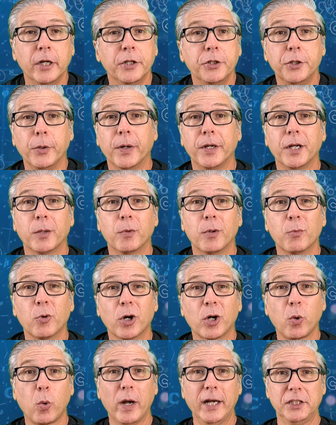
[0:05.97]
Do you end up with
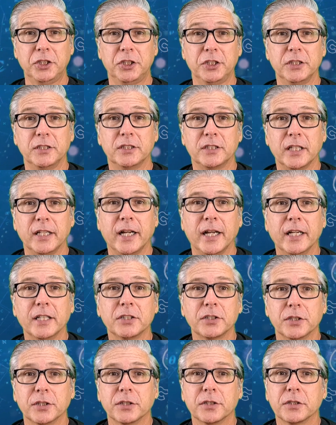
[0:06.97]
more questions than
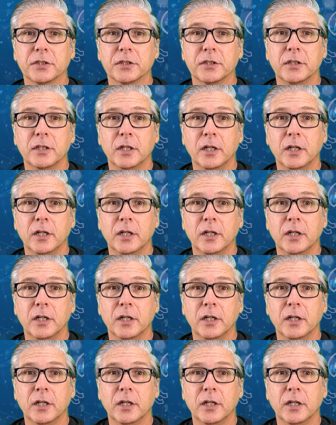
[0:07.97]
answers?